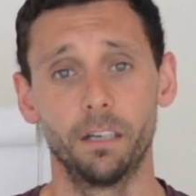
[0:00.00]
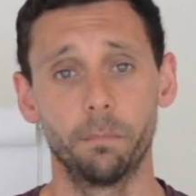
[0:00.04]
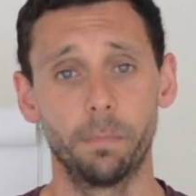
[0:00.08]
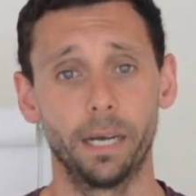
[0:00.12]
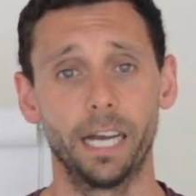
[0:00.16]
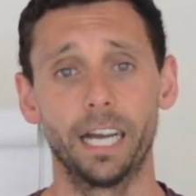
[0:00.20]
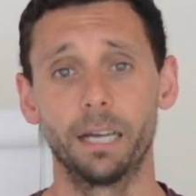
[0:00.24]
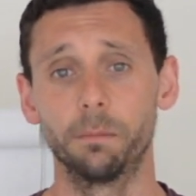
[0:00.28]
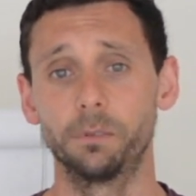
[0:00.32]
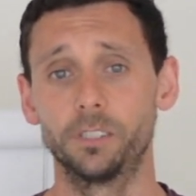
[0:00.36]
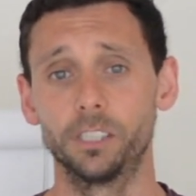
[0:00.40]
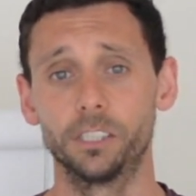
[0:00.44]

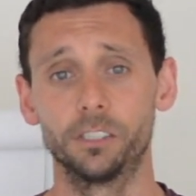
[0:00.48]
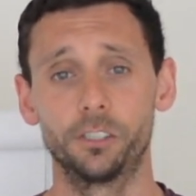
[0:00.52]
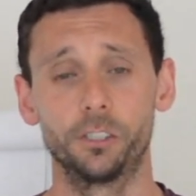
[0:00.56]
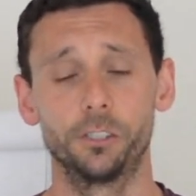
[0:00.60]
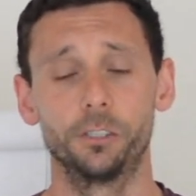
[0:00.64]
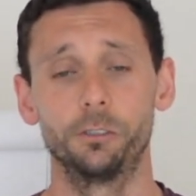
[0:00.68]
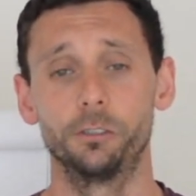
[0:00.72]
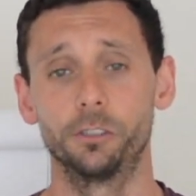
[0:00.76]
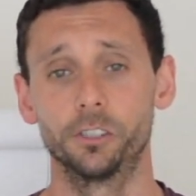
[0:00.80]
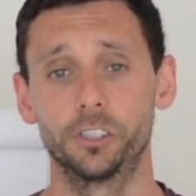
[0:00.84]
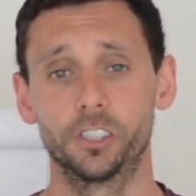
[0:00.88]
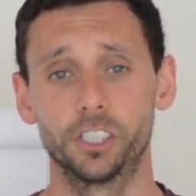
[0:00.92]
Perhaps it's
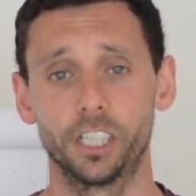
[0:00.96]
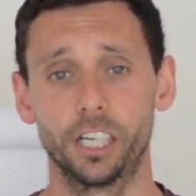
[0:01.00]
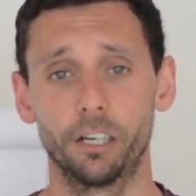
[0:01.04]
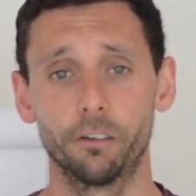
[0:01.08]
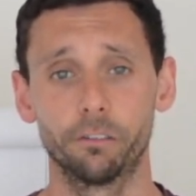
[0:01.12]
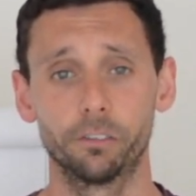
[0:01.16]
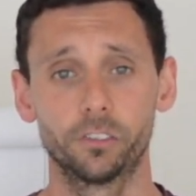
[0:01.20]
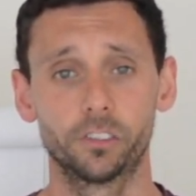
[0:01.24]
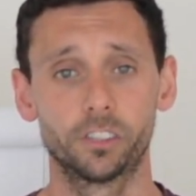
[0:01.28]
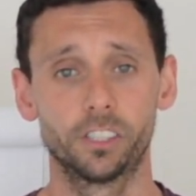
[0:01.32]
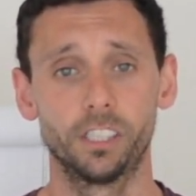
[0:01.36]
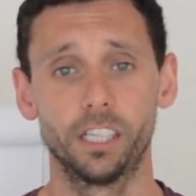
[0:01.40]
you
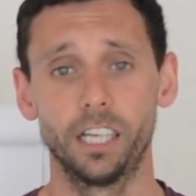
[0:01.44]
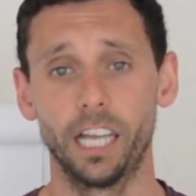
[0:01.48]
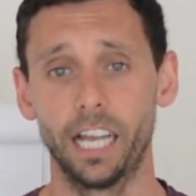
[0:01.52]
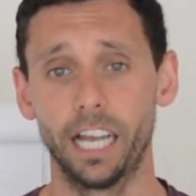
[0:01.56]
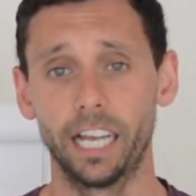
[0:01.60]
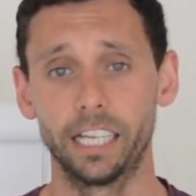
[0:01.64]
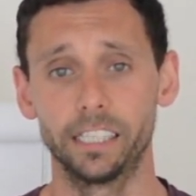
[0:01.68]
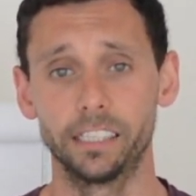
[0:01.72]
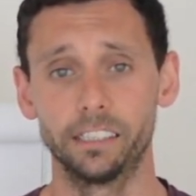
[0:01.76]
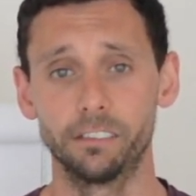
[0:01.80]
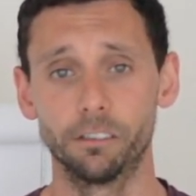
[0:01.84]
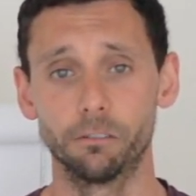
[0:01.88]
yourselves.
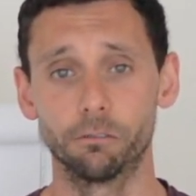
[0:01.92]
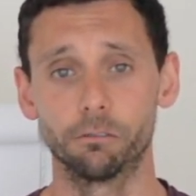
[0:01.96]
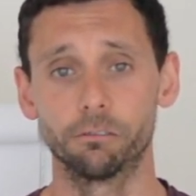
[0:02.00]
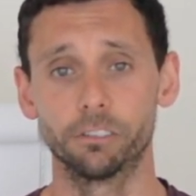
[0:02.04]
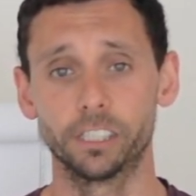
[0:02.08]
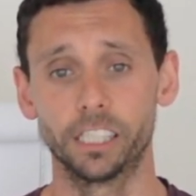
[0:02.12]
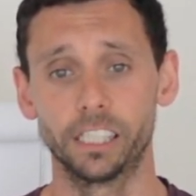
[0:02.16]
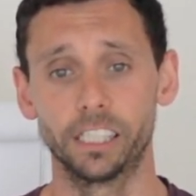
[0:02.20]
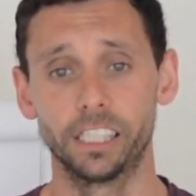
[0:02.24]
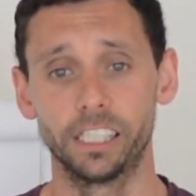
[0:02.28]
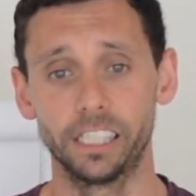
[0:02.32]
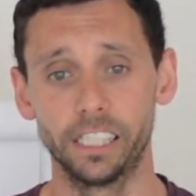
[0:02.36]
And
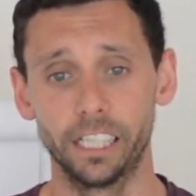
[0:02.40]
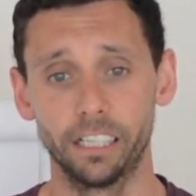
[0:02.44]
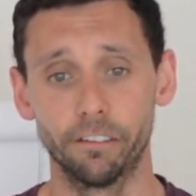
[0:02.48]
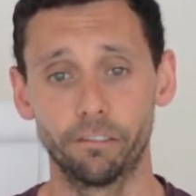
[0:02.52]
really,